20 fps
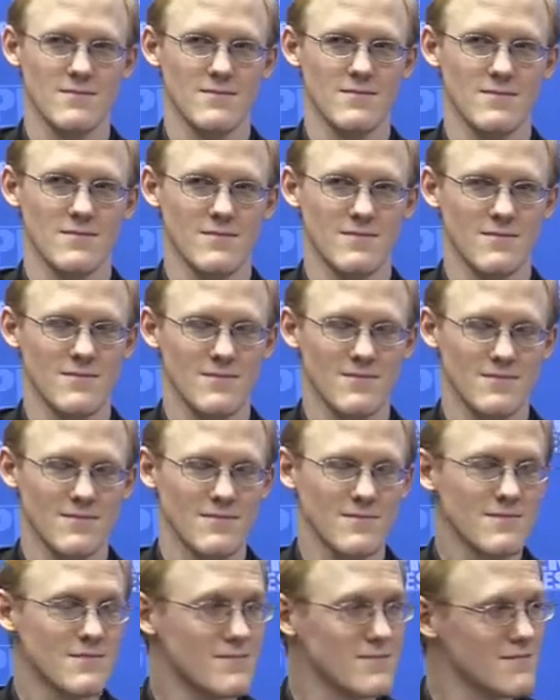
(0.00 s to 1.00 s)

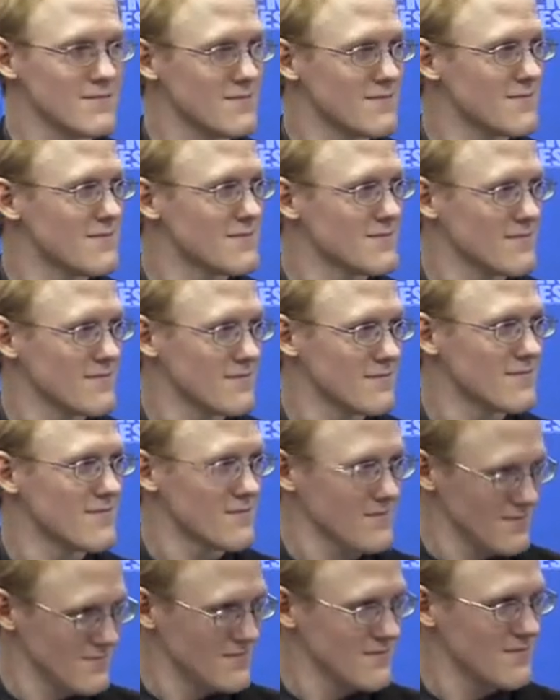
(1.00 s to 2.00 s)

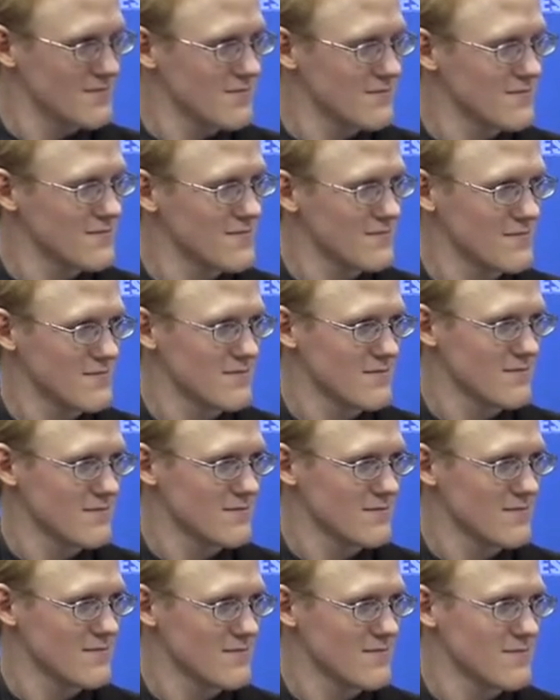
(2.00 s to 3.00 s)

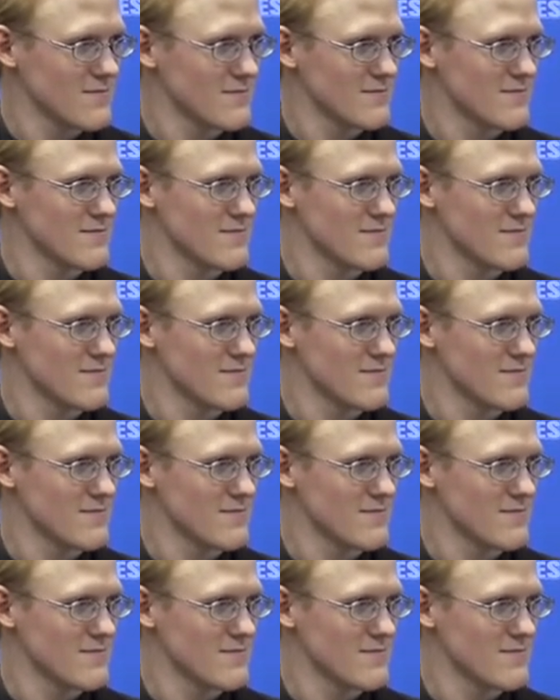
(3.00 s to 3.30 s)
No words are spoken by the person on screen.